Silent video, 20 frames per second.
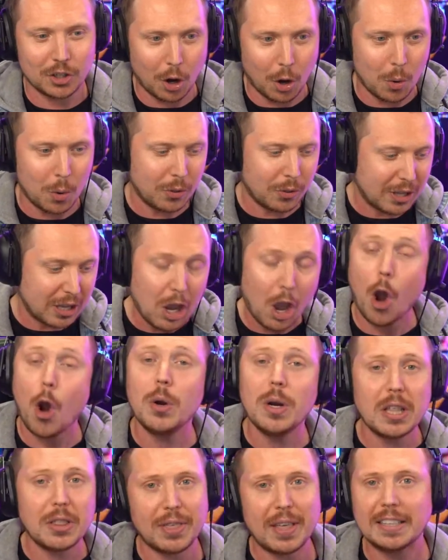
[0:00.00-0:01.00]
So the
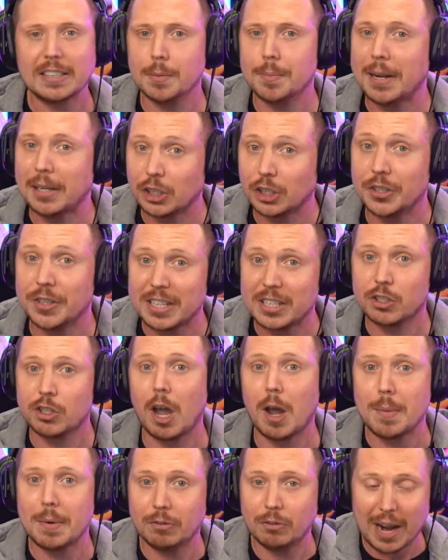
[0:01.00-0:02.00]
only thing to mention this
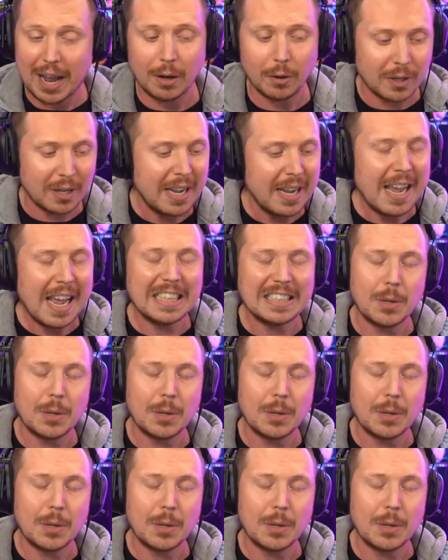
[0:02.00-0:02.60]
time around